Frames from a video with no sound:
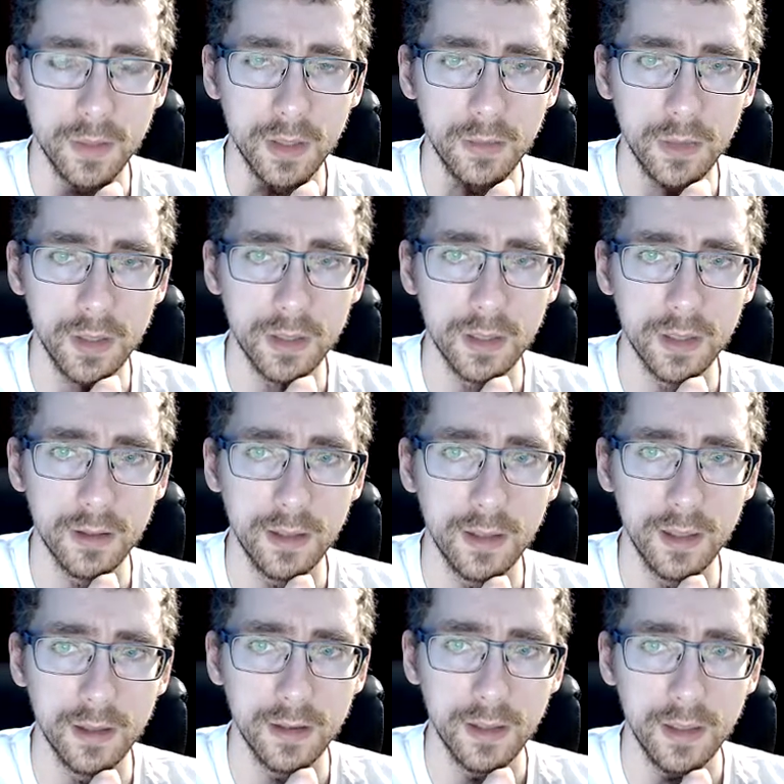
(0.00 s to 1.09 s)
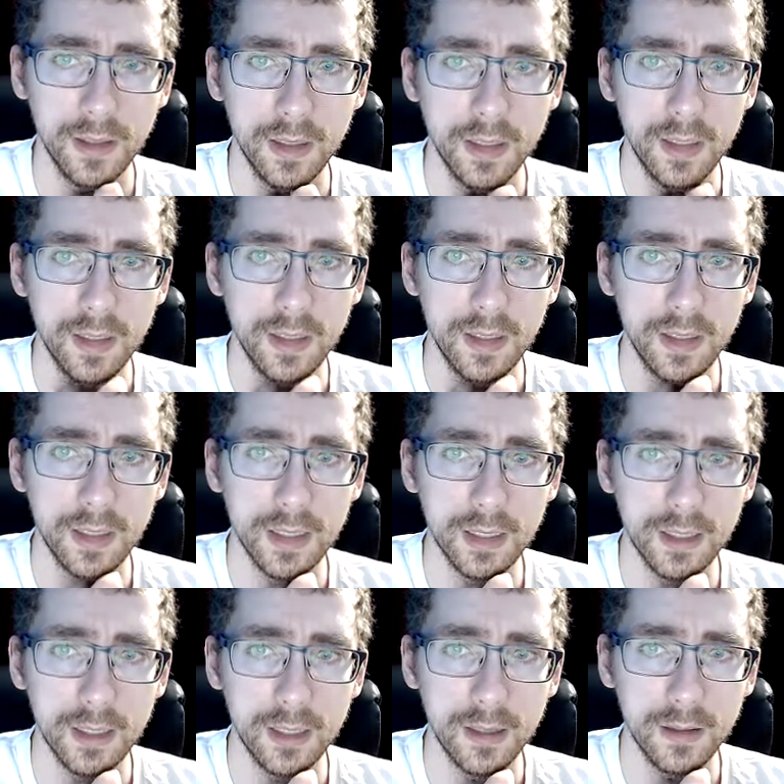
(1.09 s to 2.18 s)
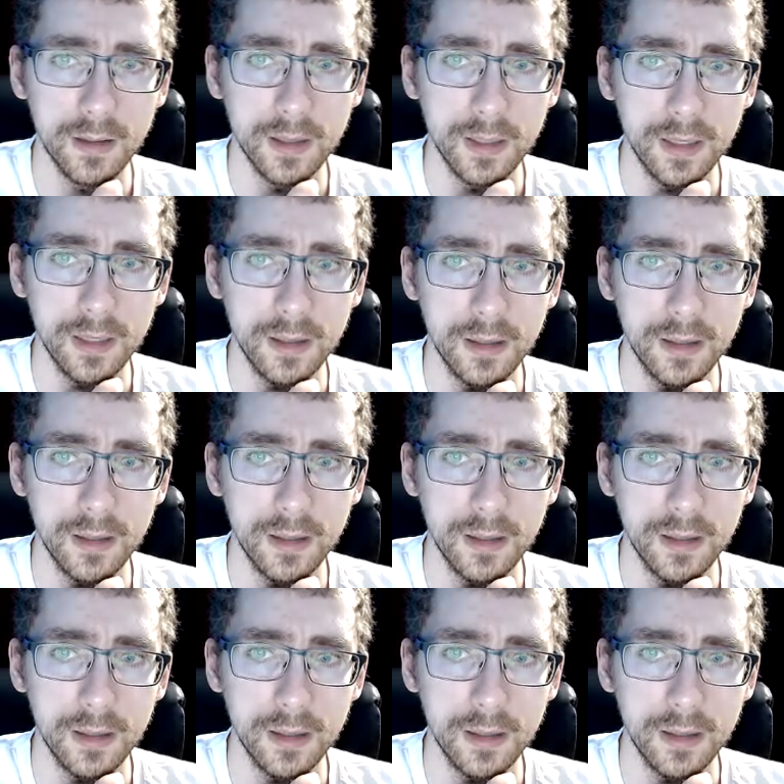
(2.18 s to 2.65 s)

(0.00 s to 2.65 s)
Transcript: Police argued they are necessary